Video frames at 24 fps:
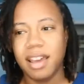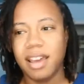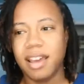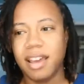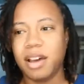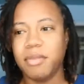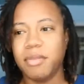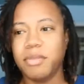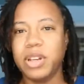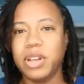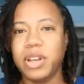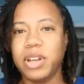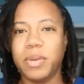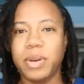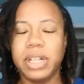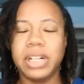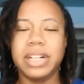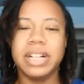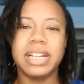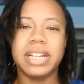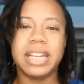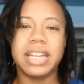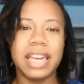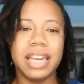When
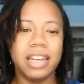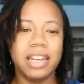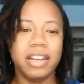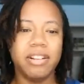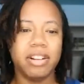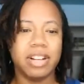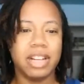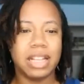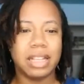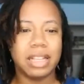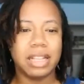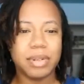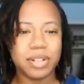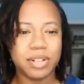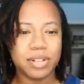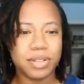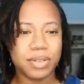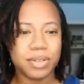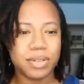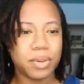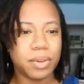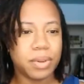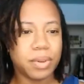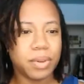you're a kid, you're in elementary
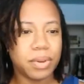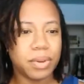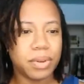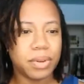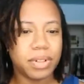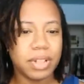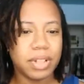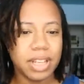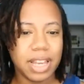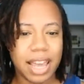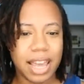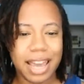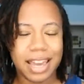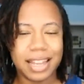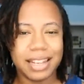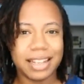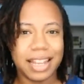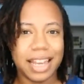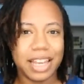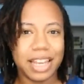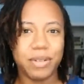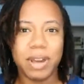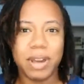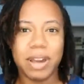school and
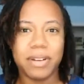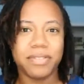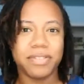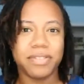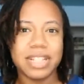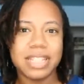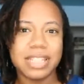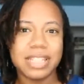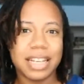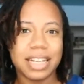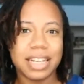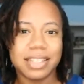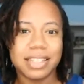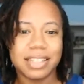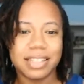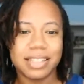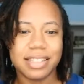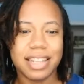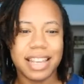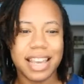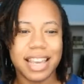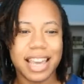like you have recess.